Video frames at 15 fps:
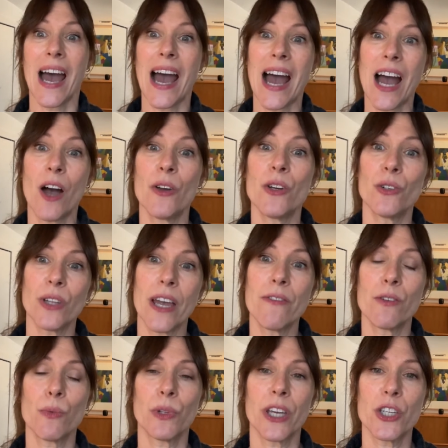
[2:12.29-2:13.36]
How your life
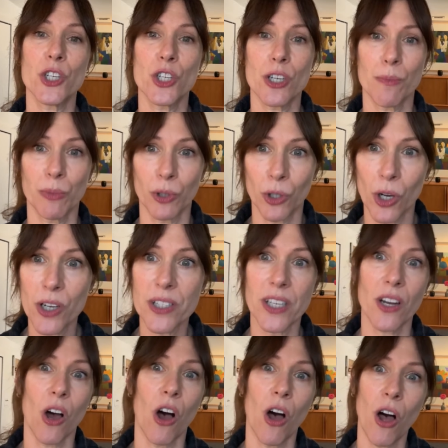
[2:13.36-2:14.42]
and relationship looks
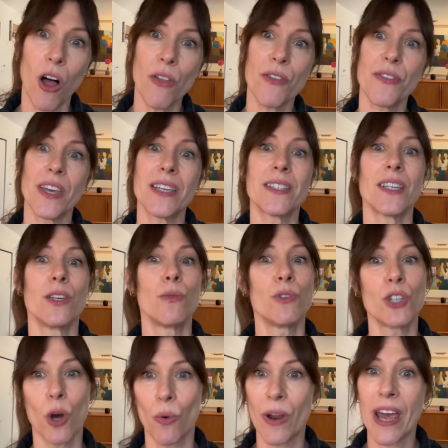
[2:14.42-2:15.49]
and all the things that you
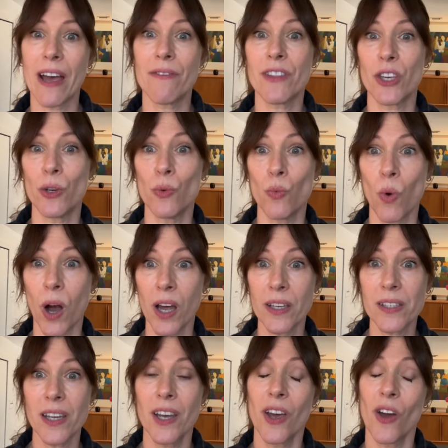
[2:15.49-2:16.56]
don't have that you want,